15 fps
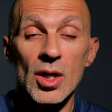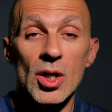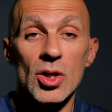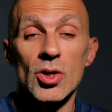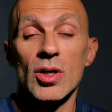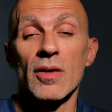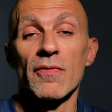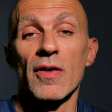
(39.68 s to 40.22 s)

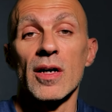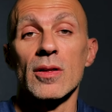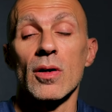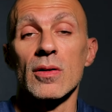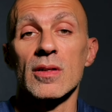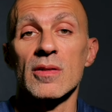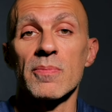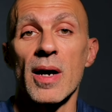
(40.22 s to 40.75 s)
You can find all
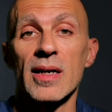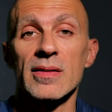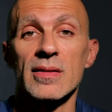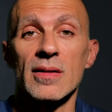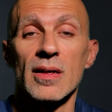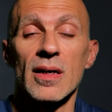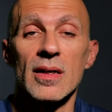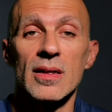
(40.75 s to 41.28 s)
the specs
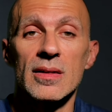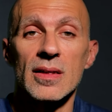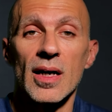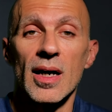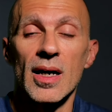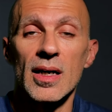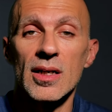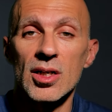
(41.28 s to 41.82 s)
in
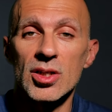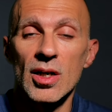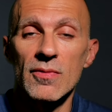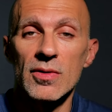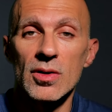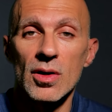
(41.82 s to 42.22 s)
the initial video